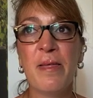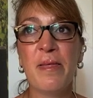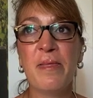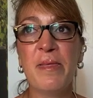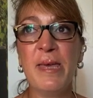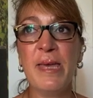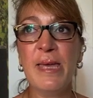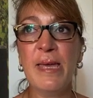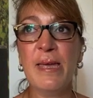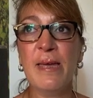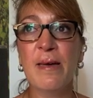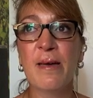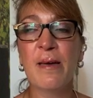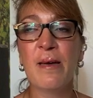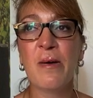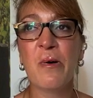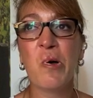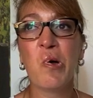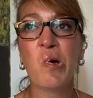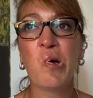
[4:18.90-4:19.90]
the
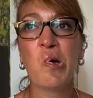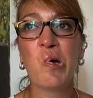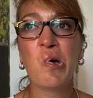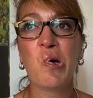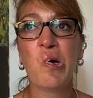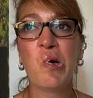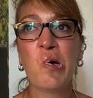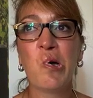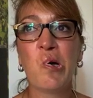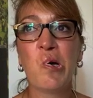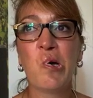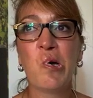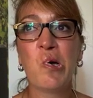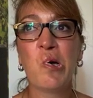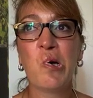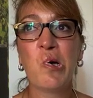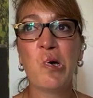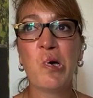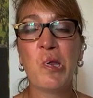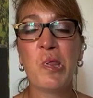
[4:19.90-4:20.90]

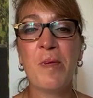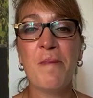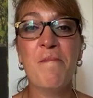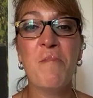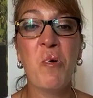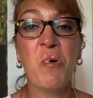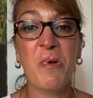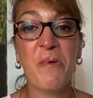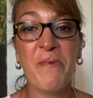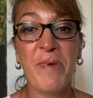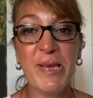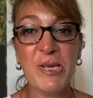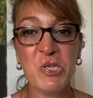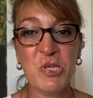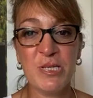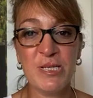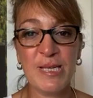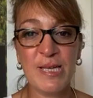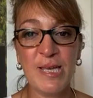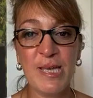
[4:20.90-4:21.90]
the
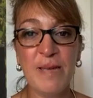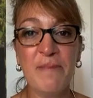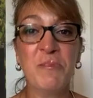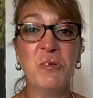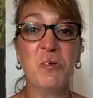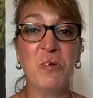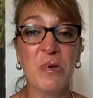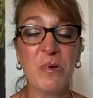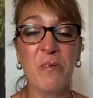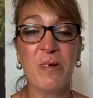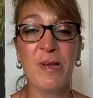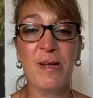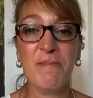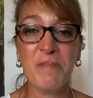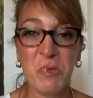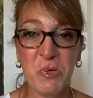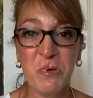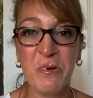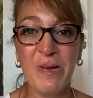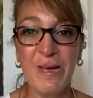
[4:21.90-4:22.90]
motivation to keep doing what I'm
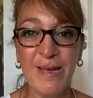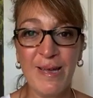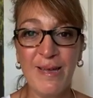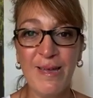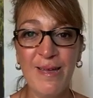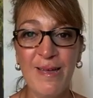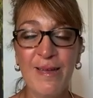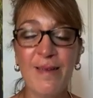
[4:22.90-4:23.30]
doing